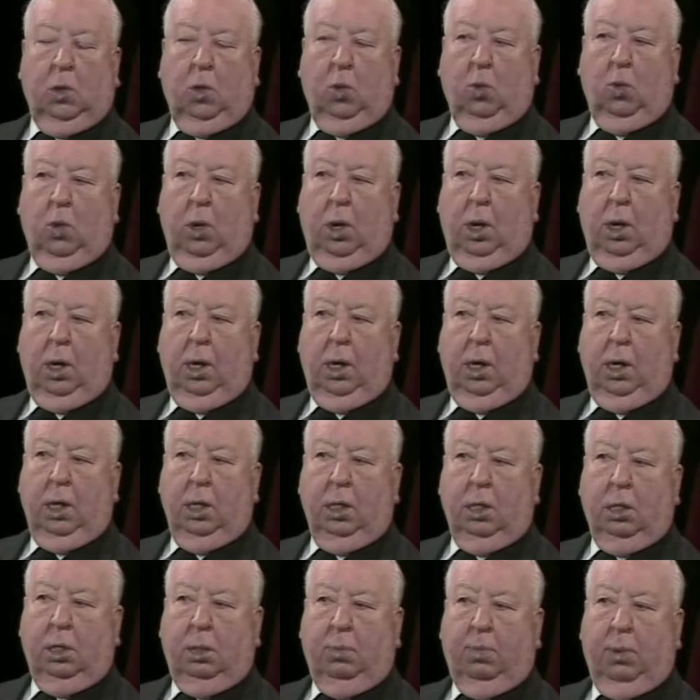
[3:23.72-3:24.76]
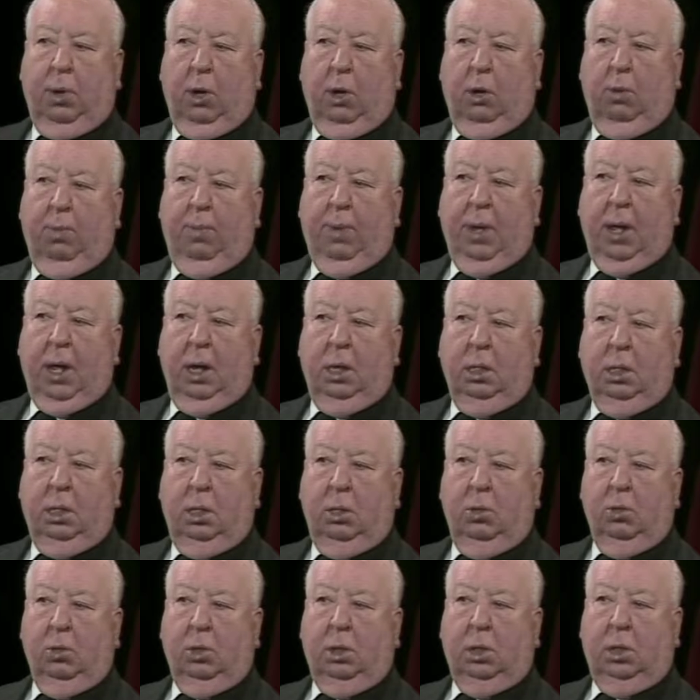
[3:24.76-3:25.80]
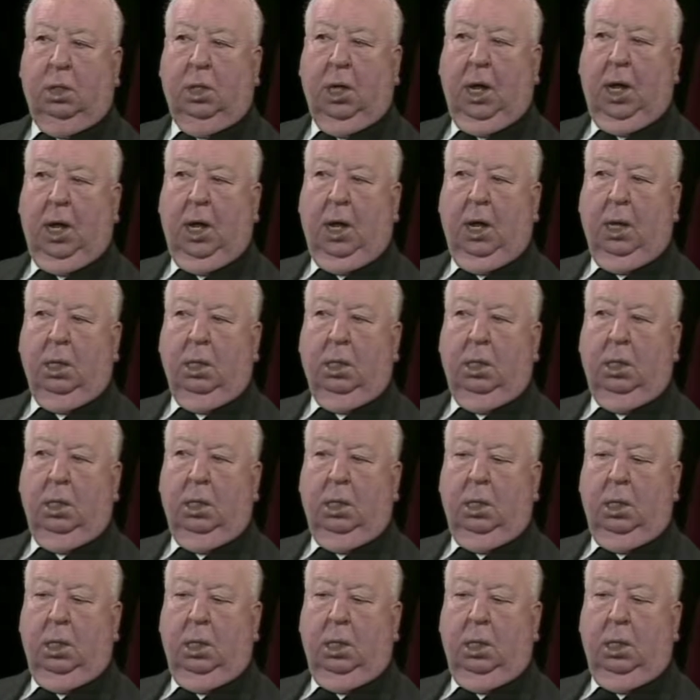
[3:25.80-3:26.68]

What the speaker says: Well, in Spellbound, you start,